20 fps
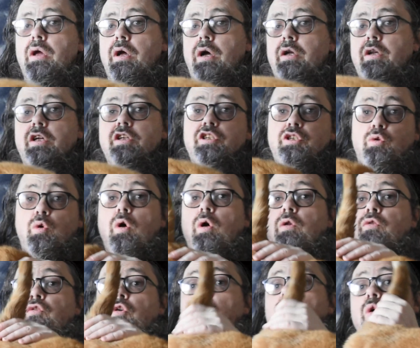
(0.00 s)
and as you
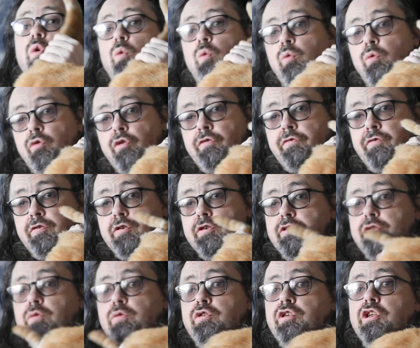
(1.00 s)
all know,
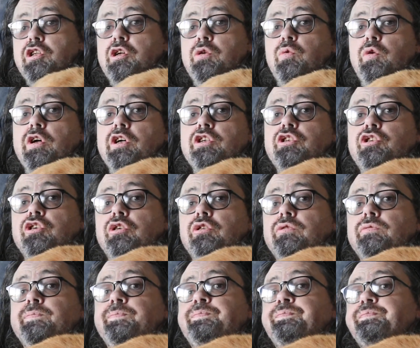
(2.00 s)
refers to a
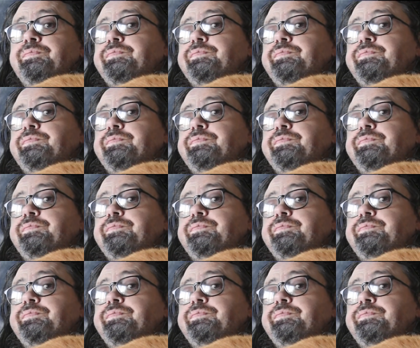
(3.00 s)
situation